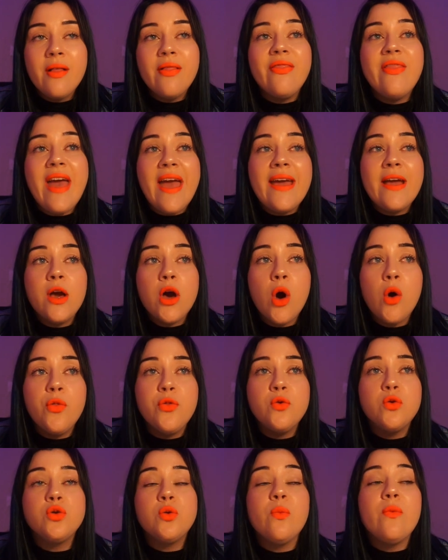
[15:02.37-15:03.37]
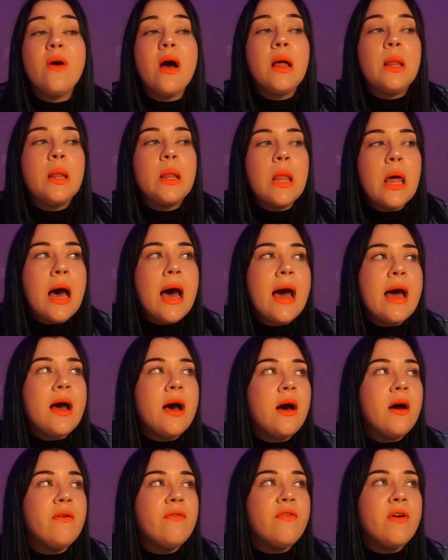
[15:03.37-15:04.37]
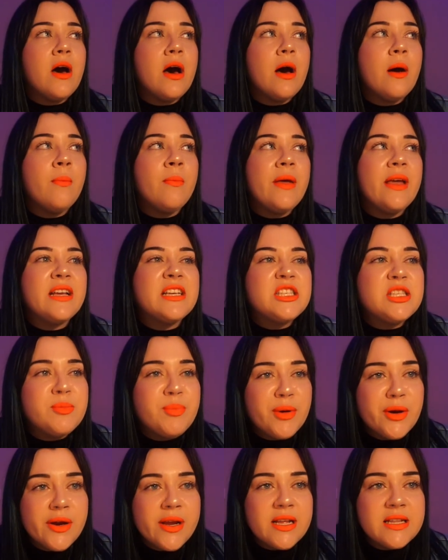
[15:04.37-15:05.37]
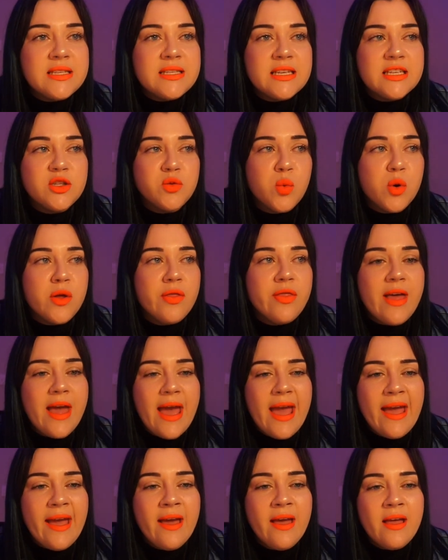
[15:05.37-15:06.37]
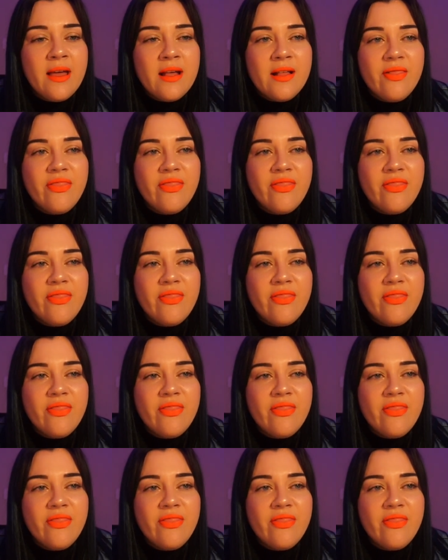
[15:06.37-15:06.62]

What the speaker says: they go through a lot of experiences where they